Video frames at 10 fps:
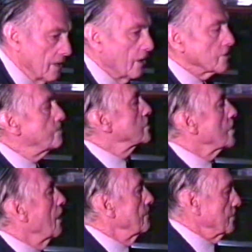I was
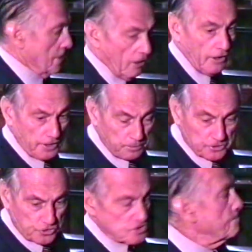beside him. Oh, he
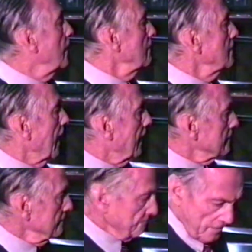put the spoon
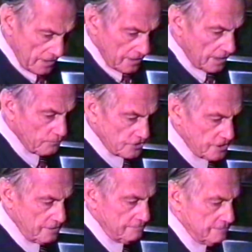down. It was
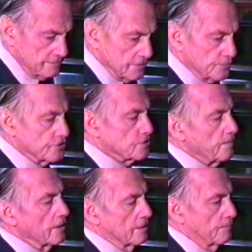a
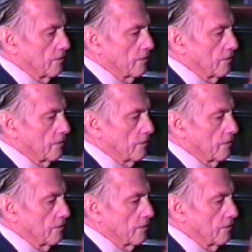spoon. It